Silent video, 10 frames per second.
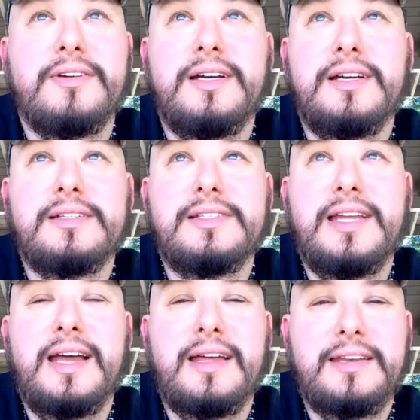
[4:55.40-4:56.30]
Okay,
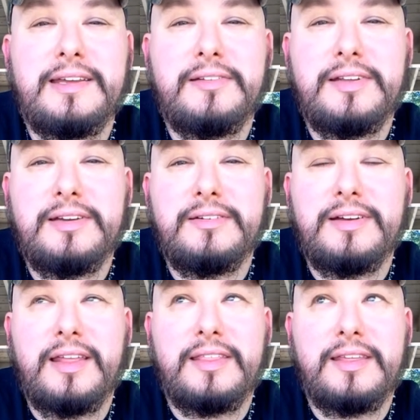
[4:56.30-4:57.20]
it's dying down
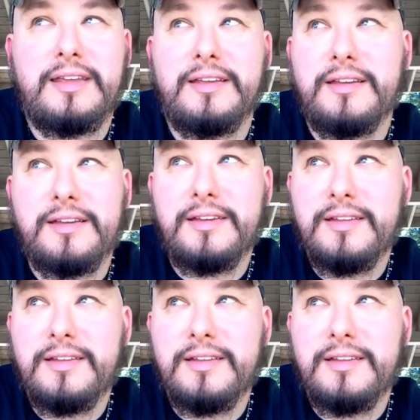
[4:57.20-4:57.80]
now, I think.